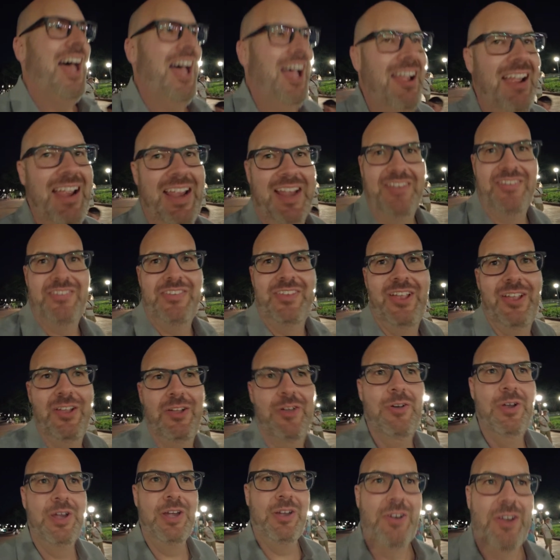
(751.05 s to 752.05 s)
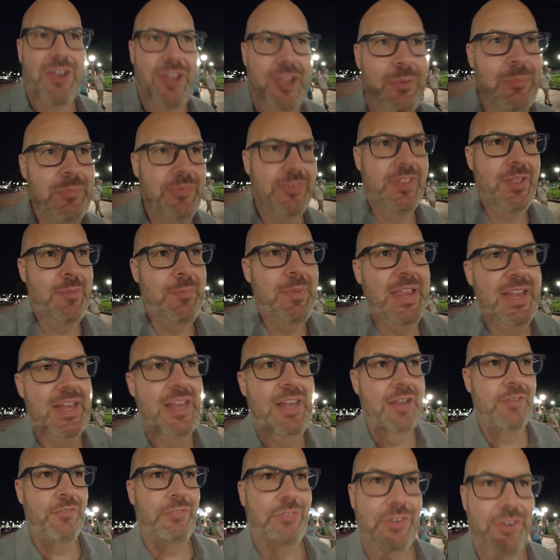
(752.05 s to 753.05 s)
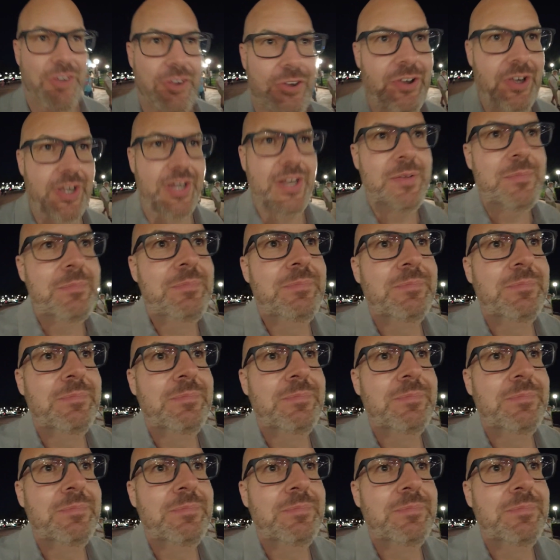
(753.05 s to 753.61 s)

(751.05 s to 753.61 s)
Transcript: All right, so here comes the begging of security.